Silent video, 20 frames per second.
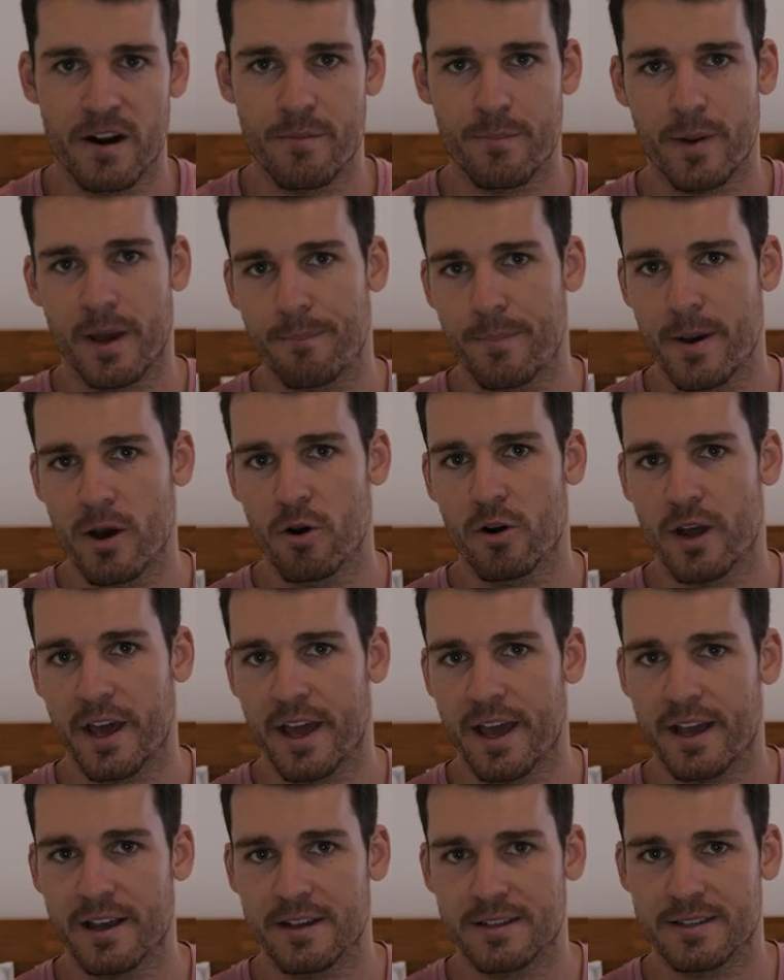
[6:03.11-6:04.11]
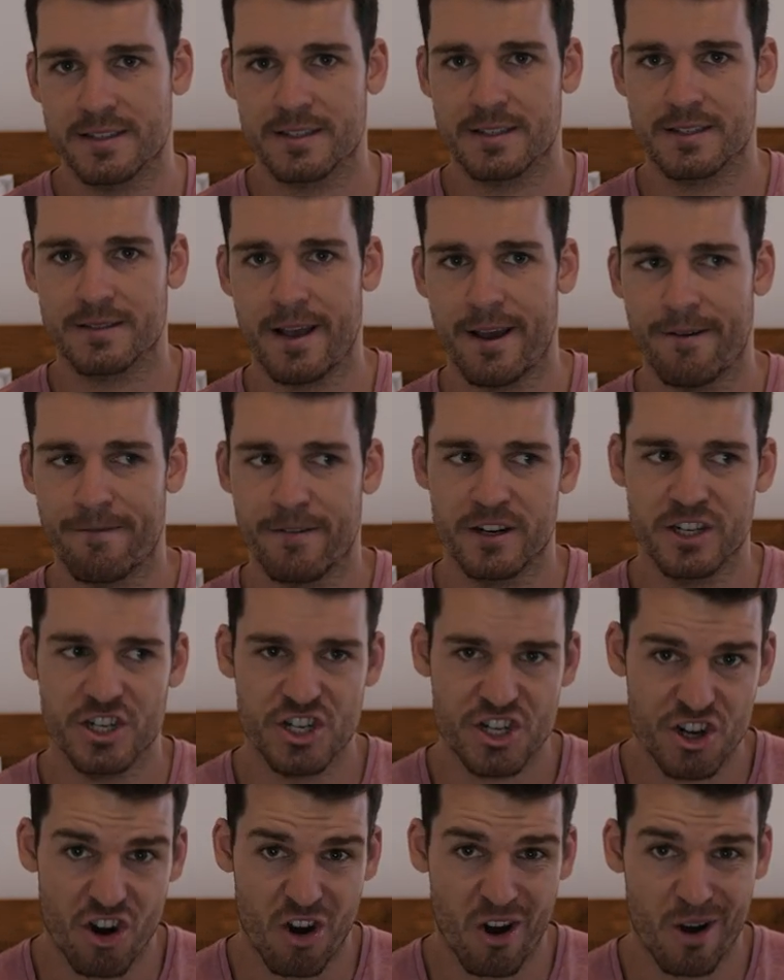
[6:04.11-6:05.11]
front of big buildings, out front of
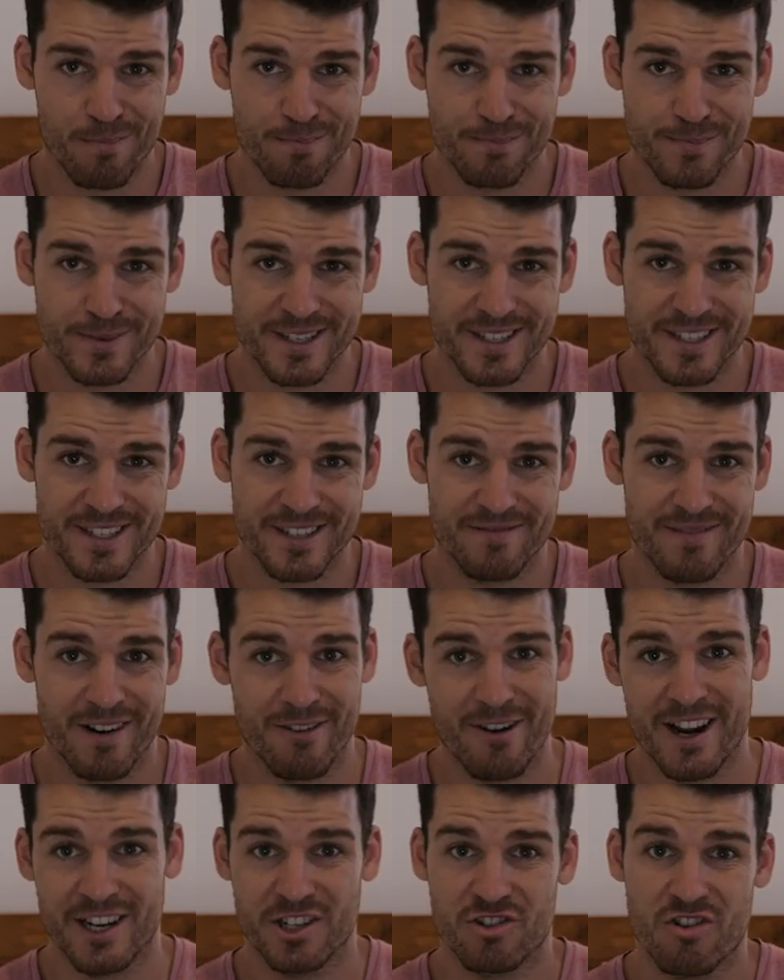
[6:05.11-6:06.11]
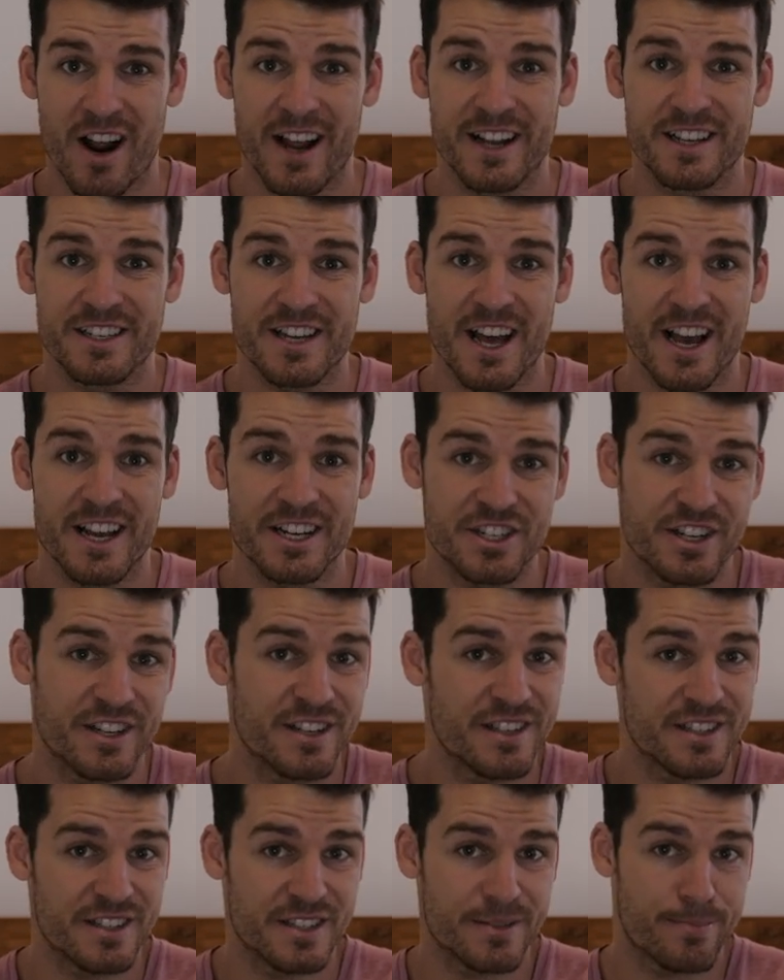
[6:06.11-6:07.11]
shops, around train
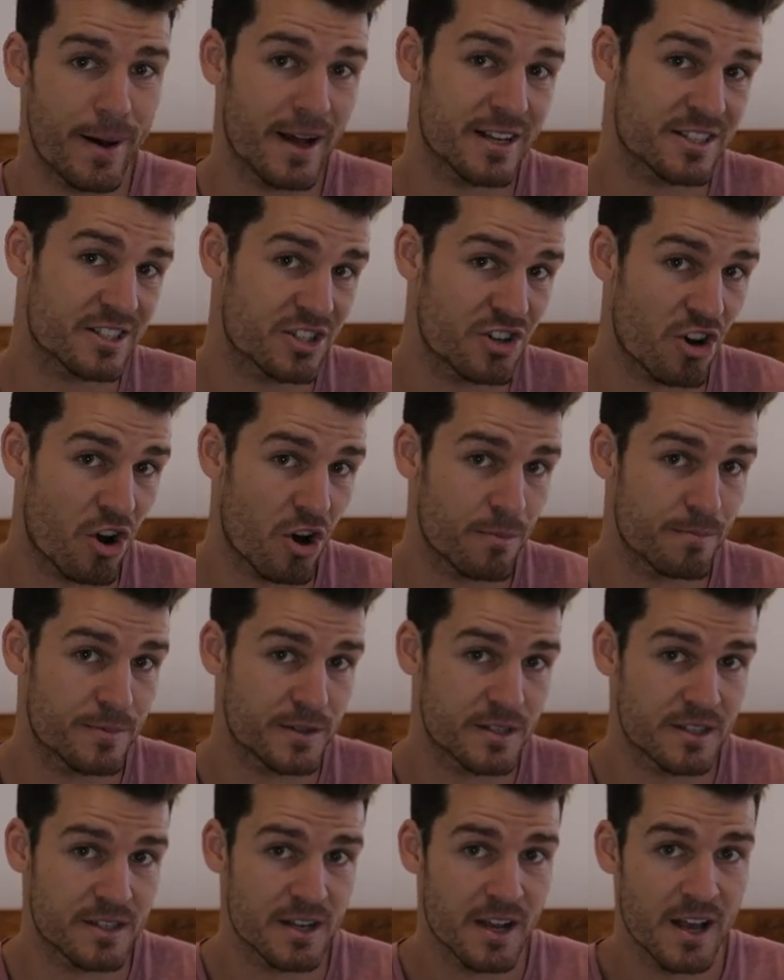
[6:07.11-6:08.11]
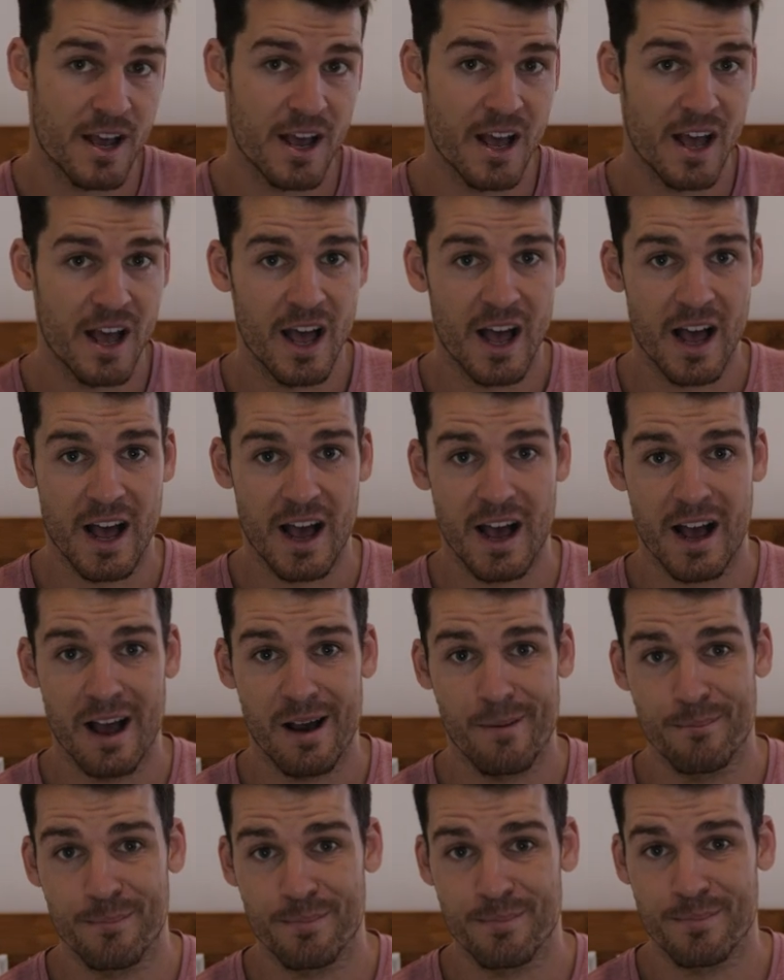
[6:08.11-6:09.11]
stations, bus stops.
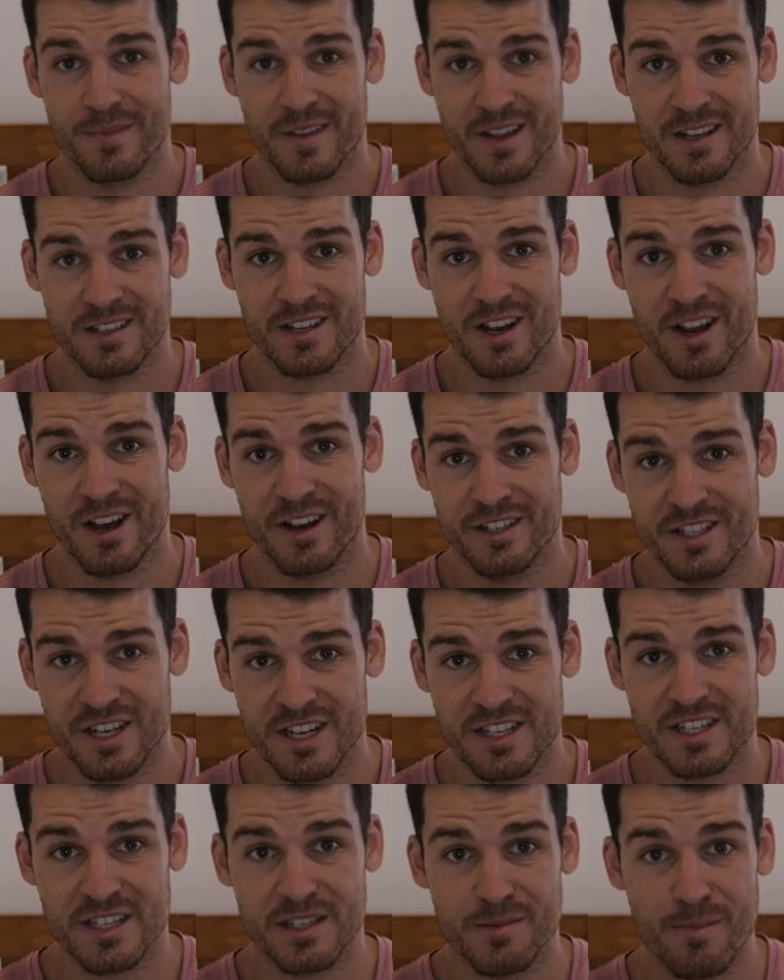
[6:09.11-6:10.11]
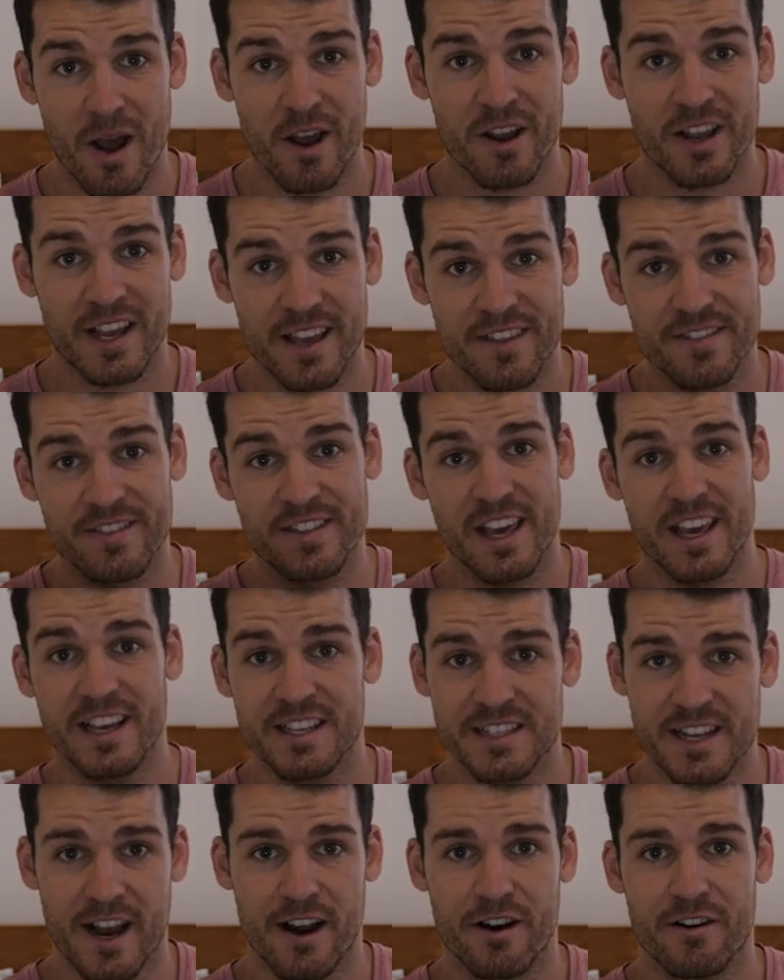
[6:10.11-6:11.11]
Um, so just smoke in
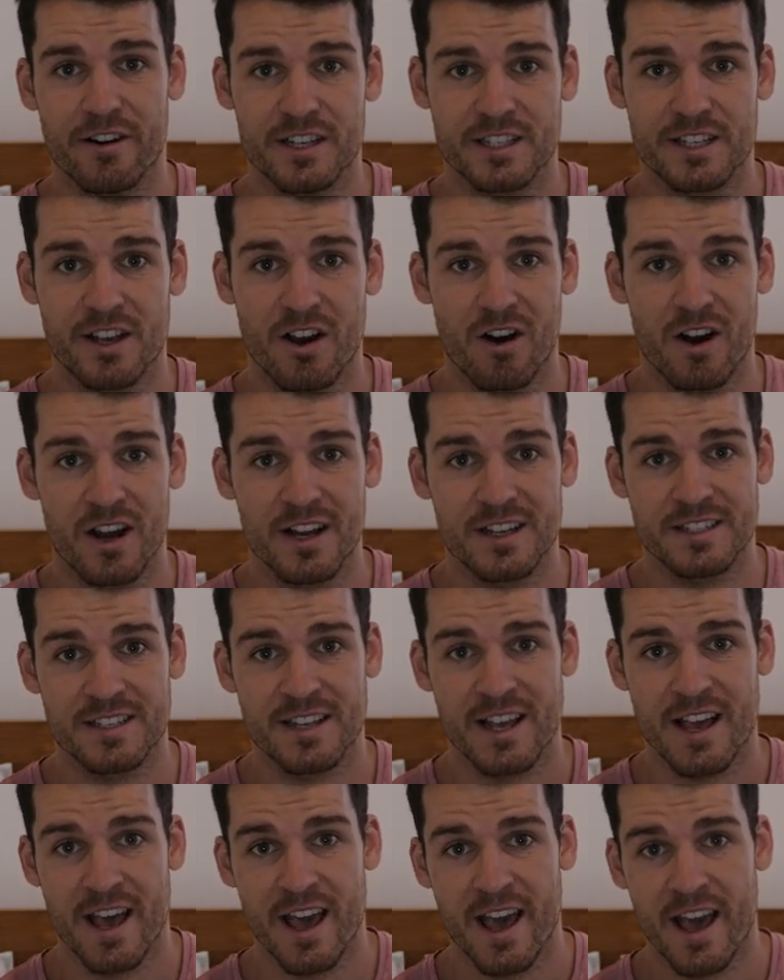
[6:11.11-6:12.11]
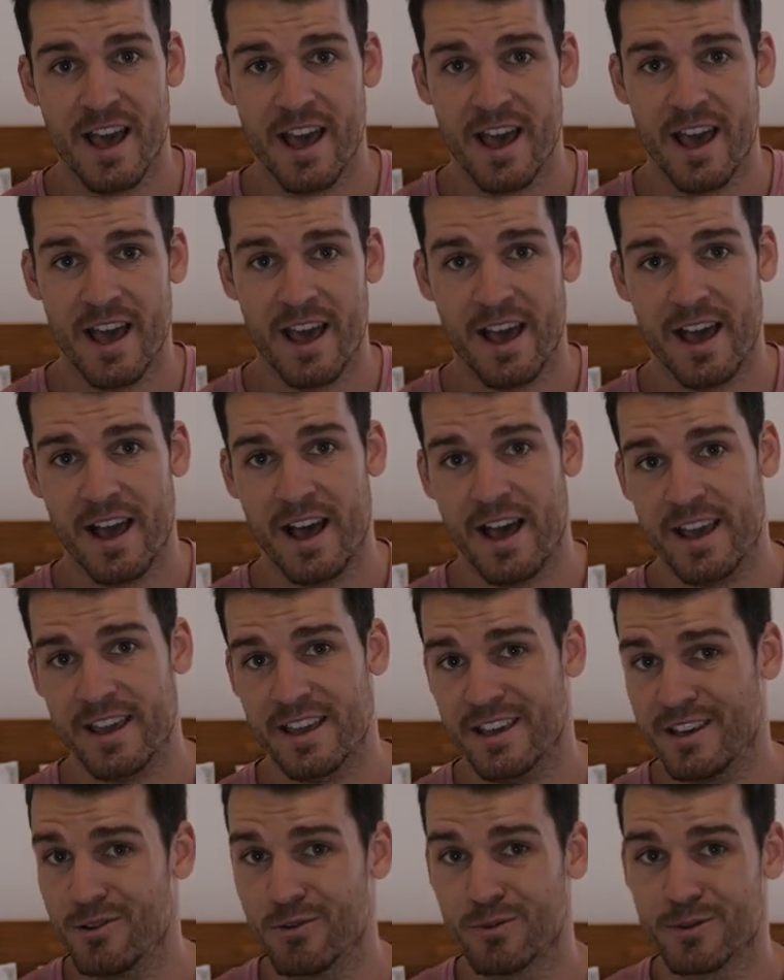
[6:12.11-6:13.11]
these areas, guys. Uh,
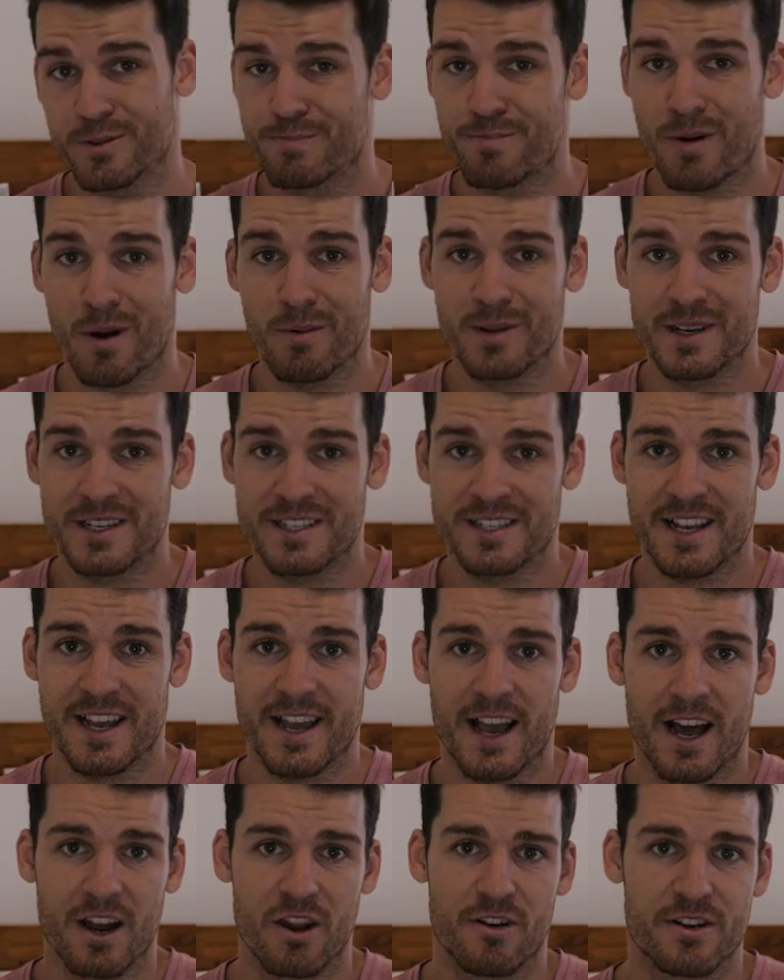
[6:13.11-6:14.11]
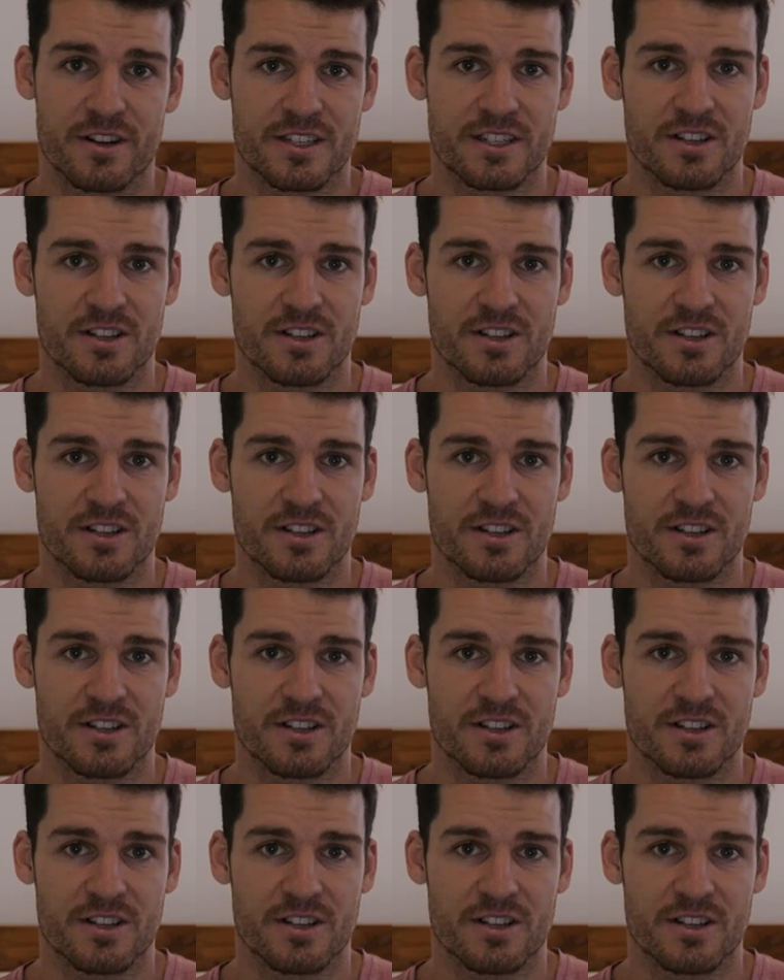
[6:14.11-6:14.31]
you'll probably see a lot of